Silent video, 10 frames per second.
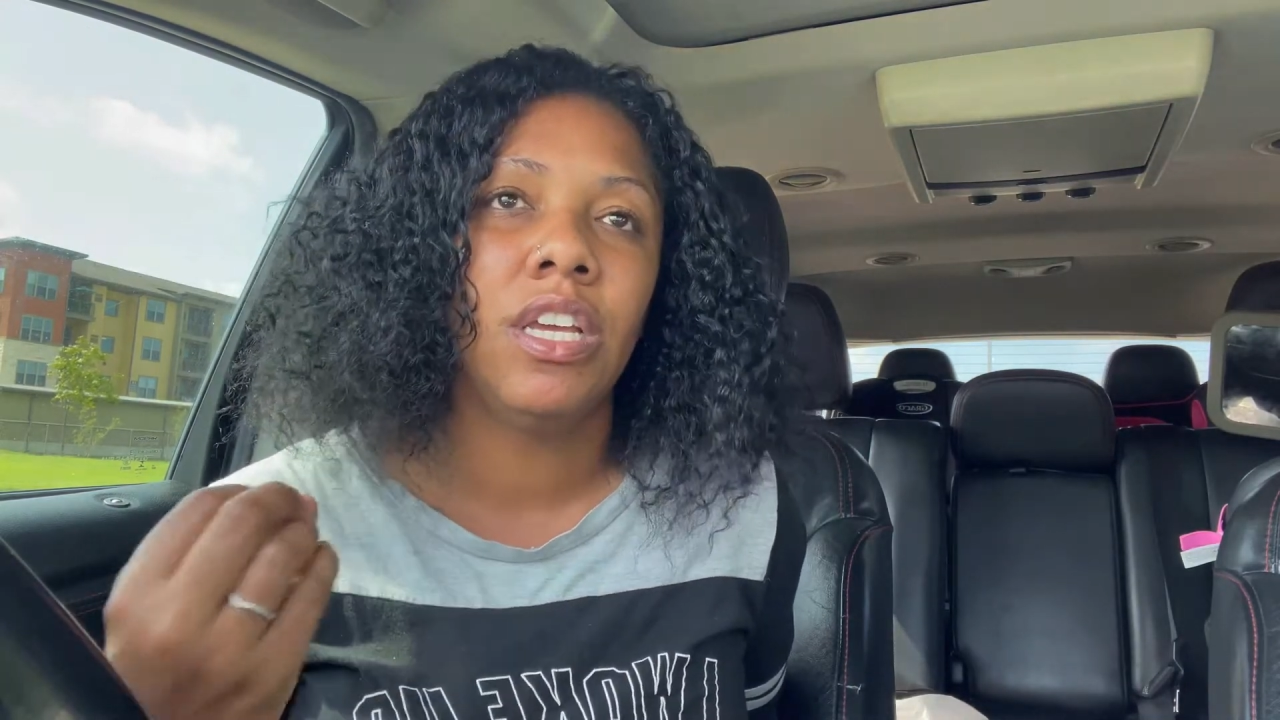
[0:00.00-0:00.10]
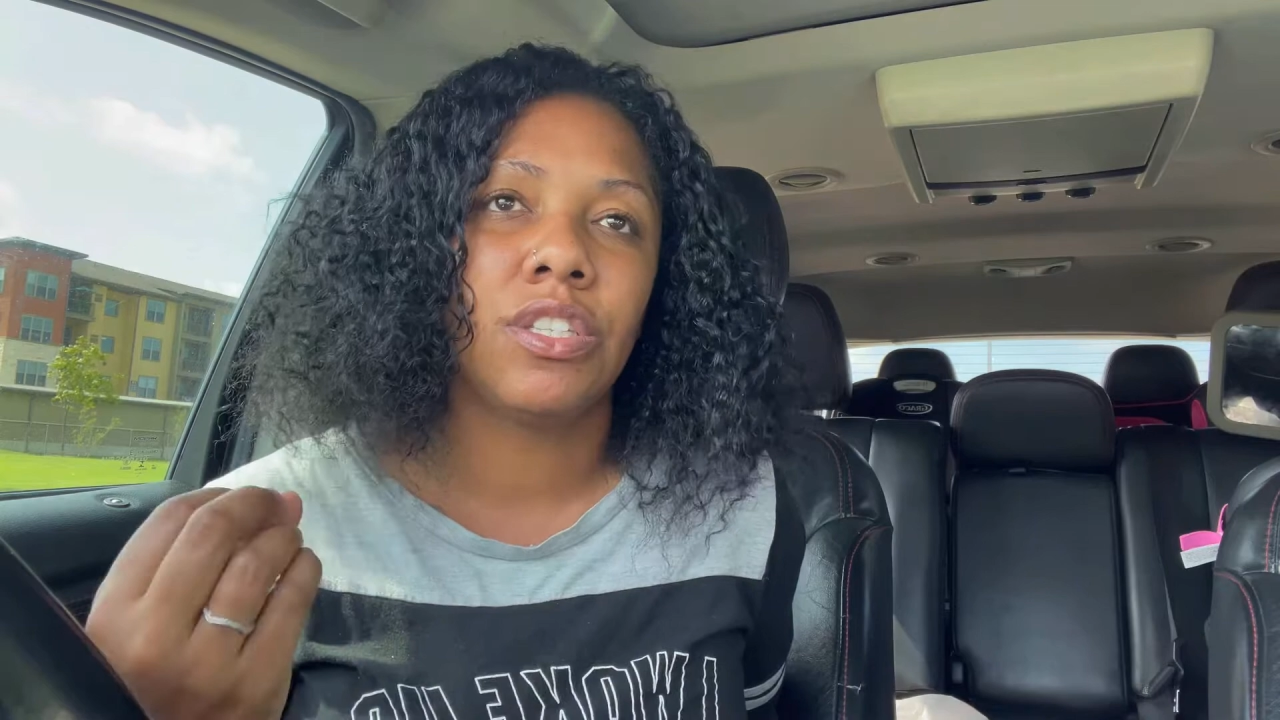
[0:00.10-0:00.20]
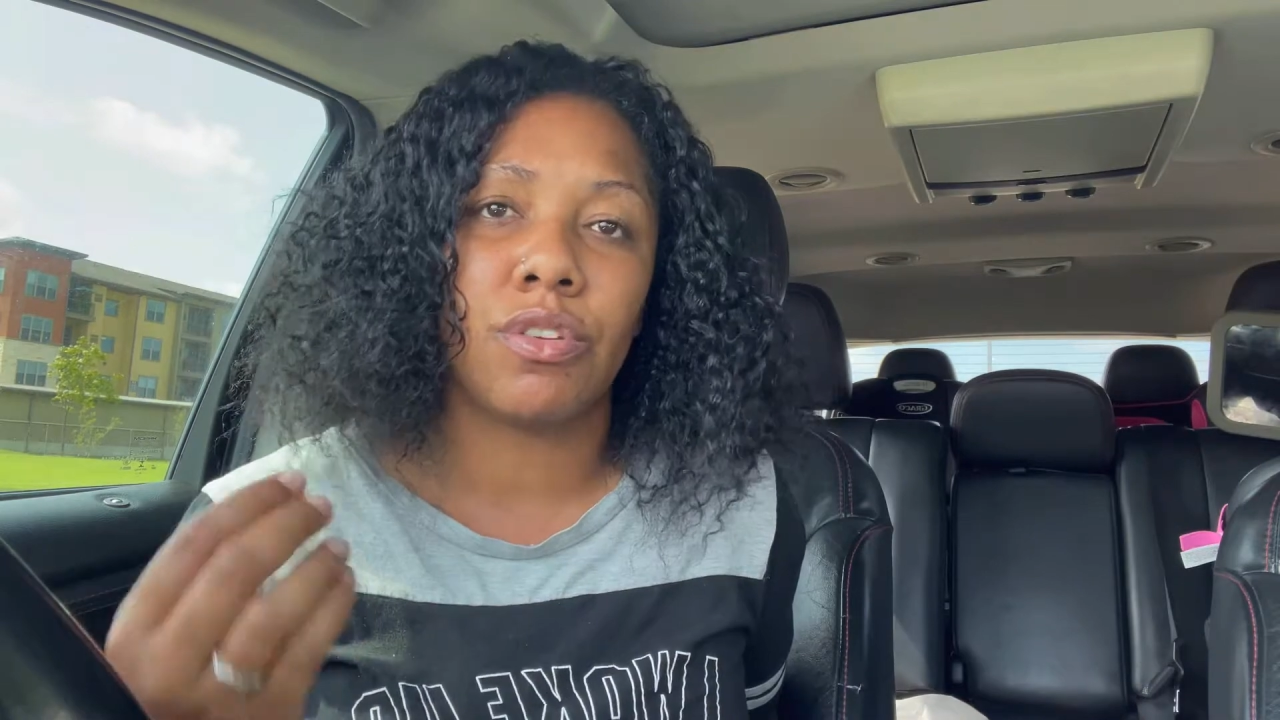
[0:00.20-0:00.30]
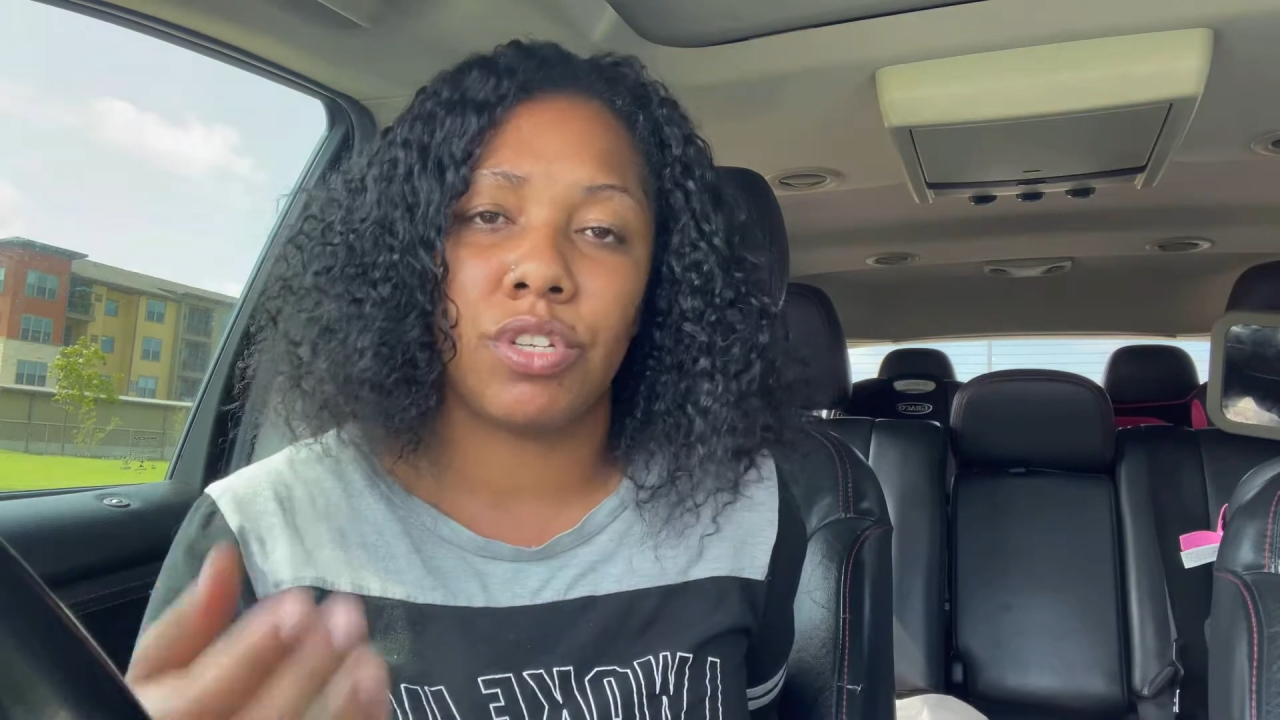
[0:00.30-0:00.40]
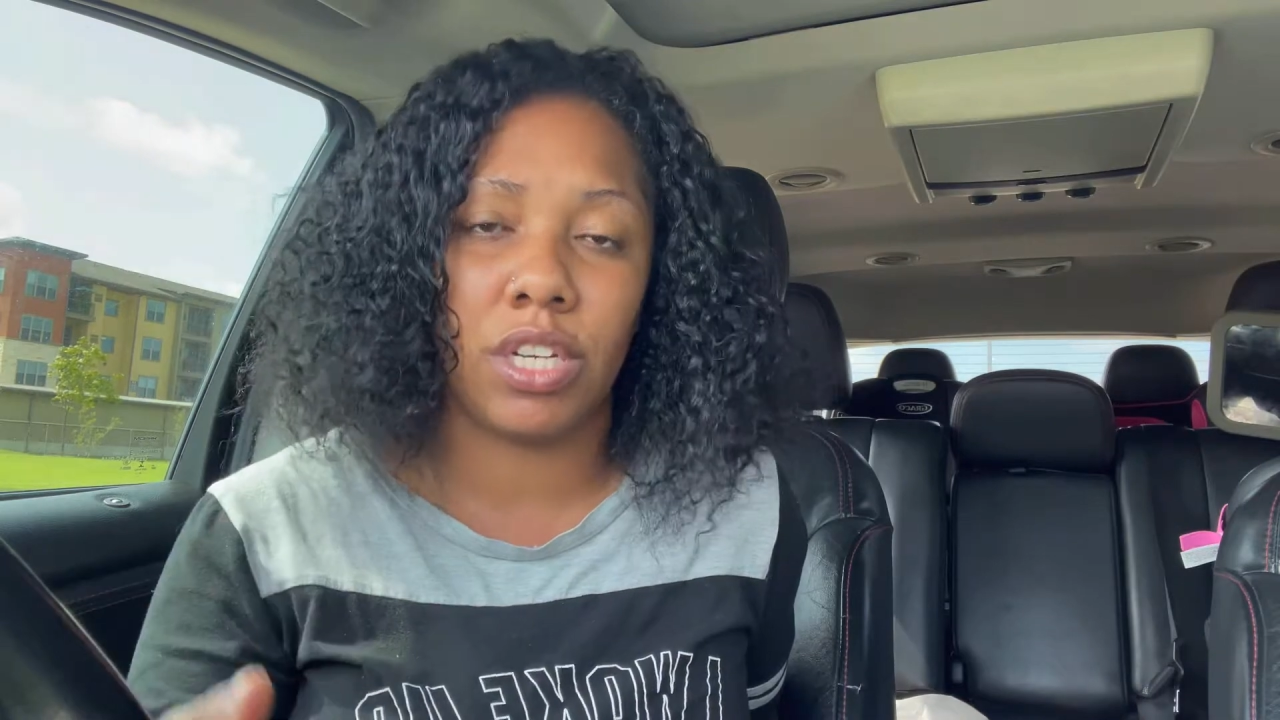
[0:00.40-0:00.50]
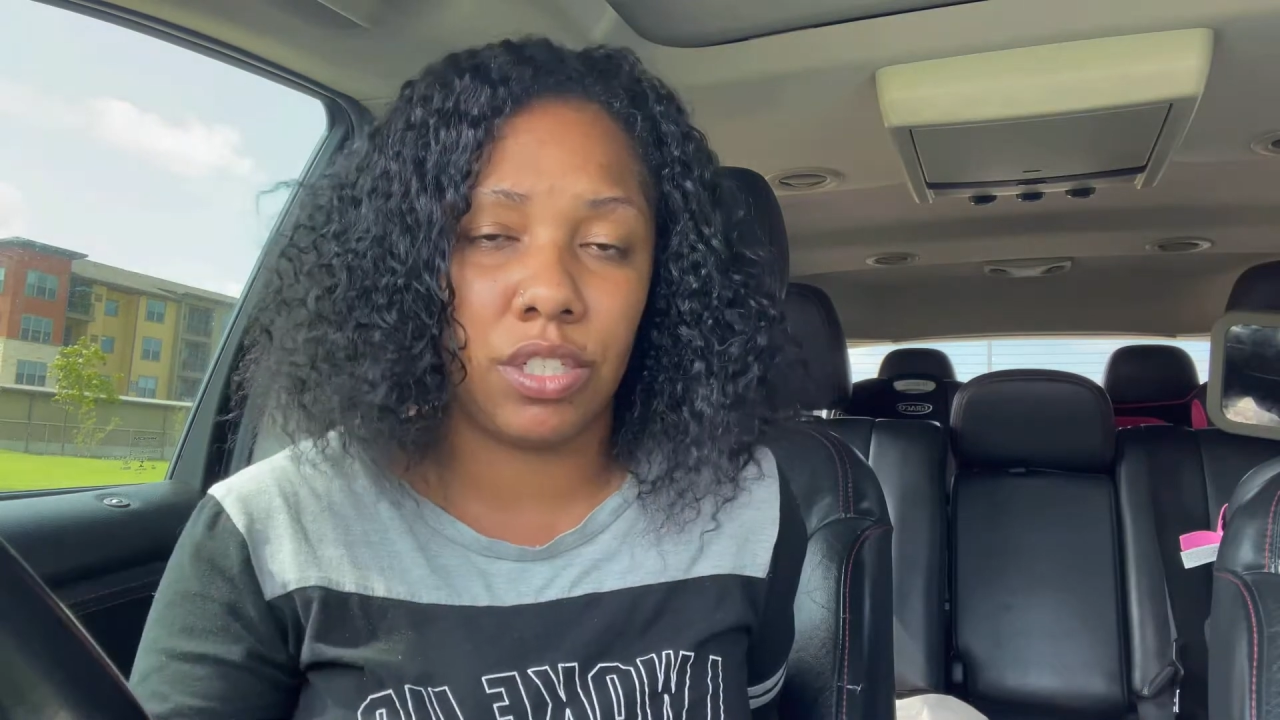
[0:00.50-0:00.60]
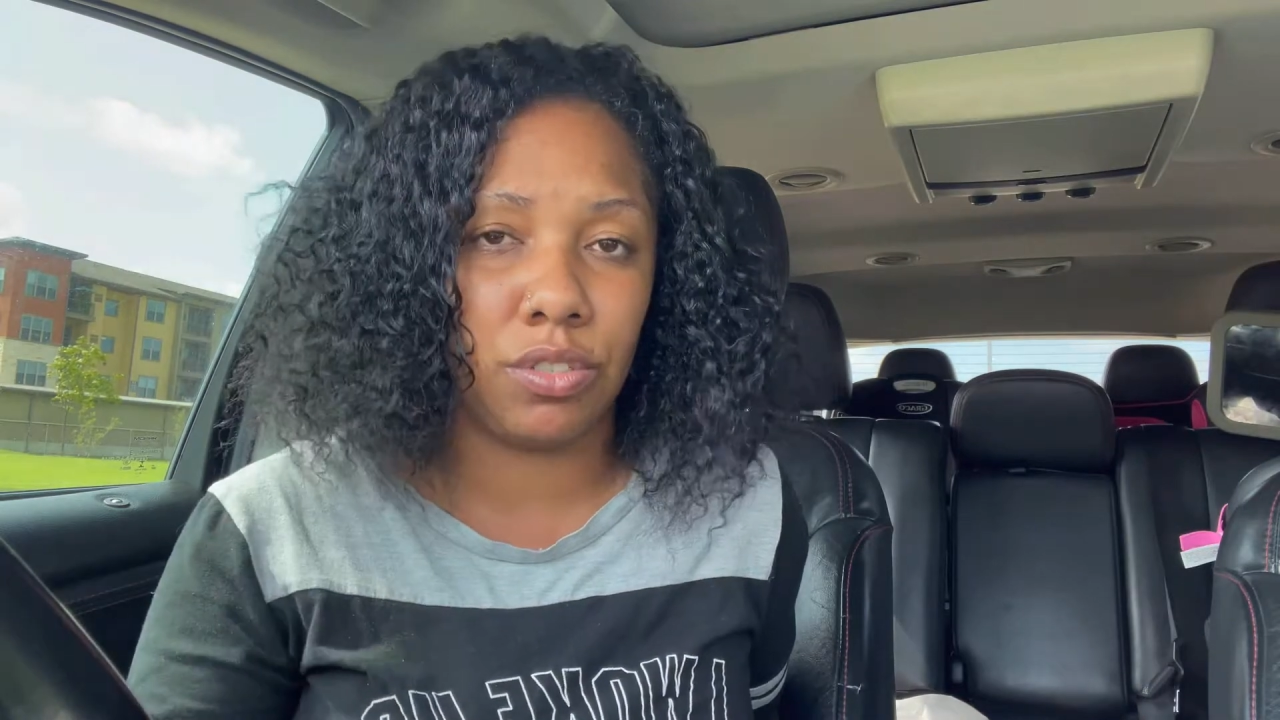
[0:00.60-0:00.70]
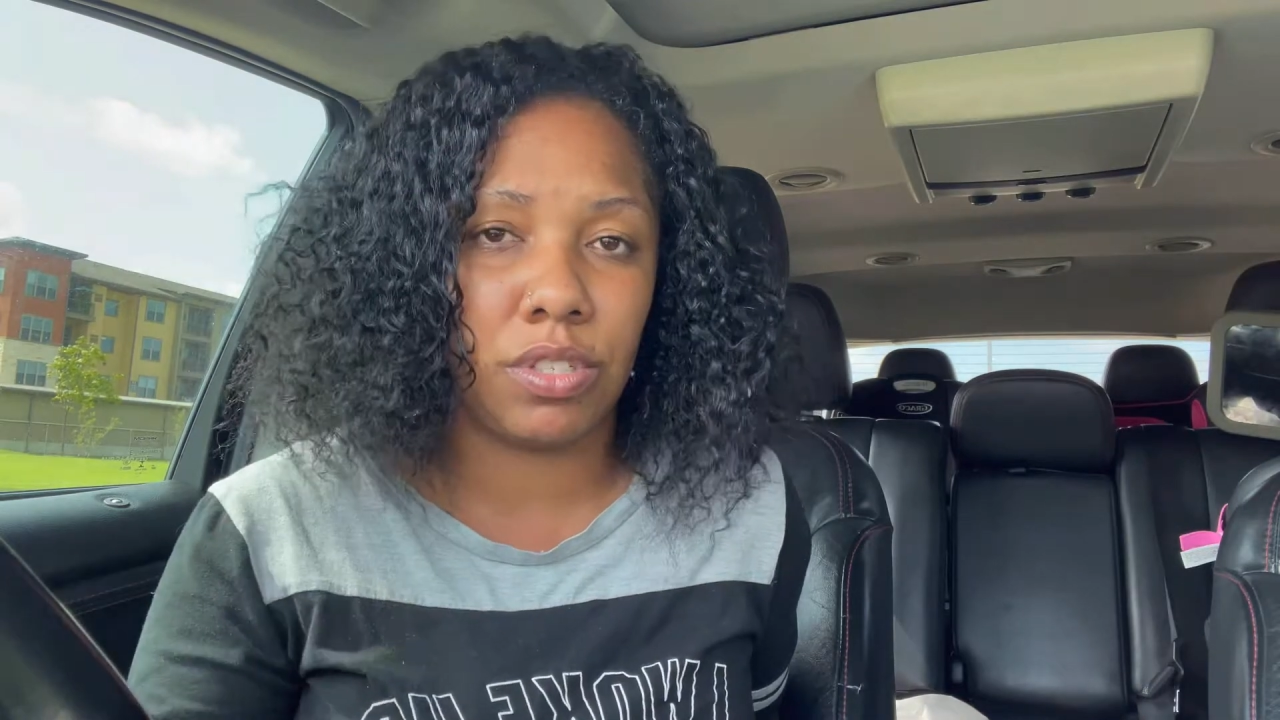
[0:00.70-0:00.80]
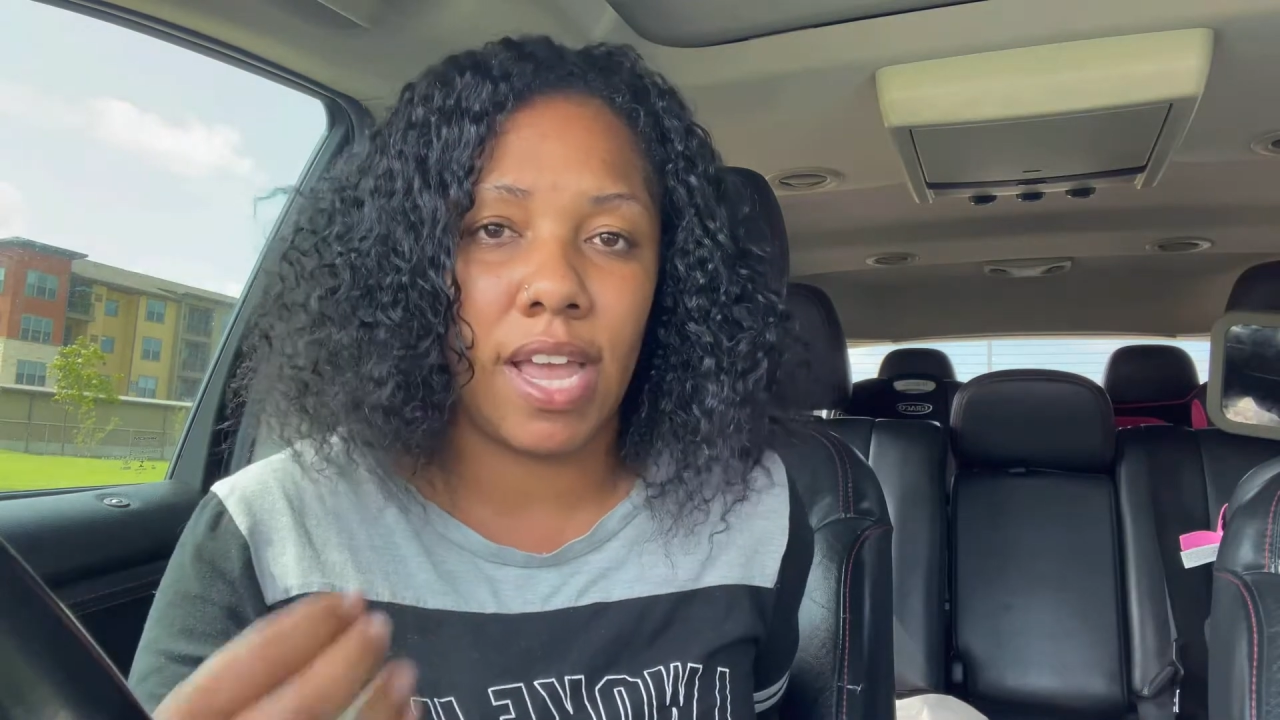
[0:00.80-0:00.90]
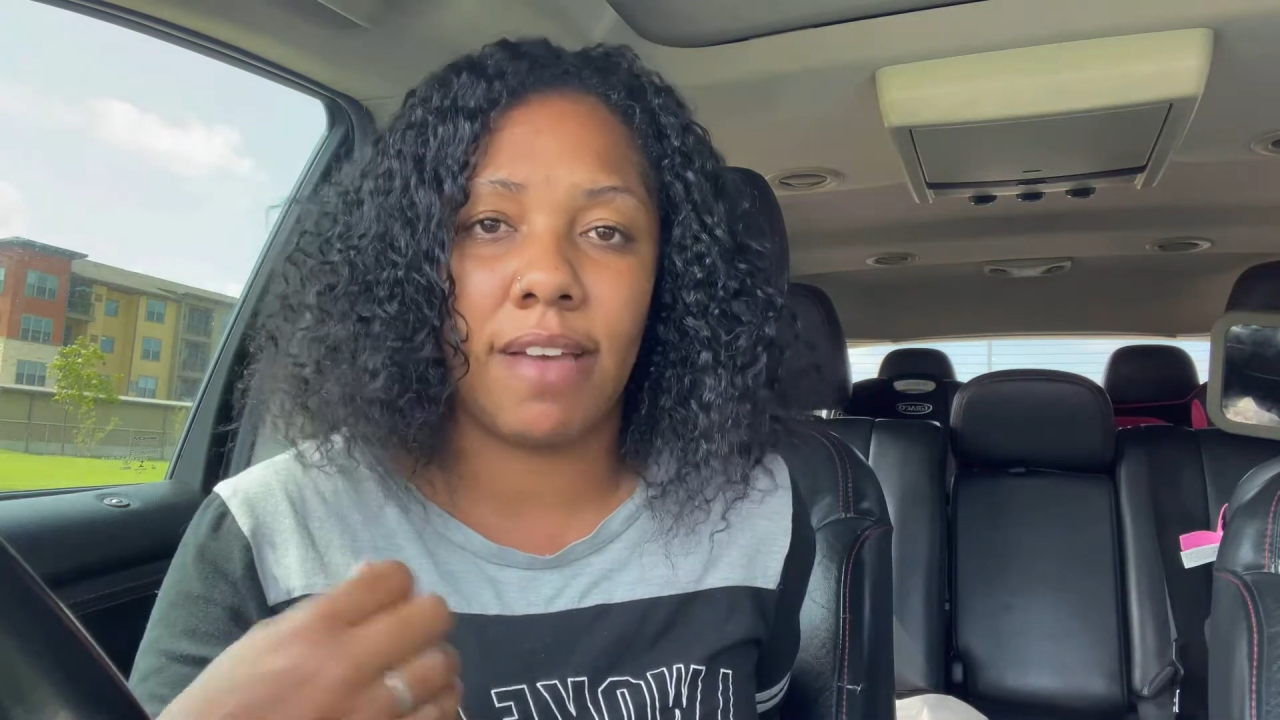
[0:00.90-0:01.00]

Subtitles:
So she is used to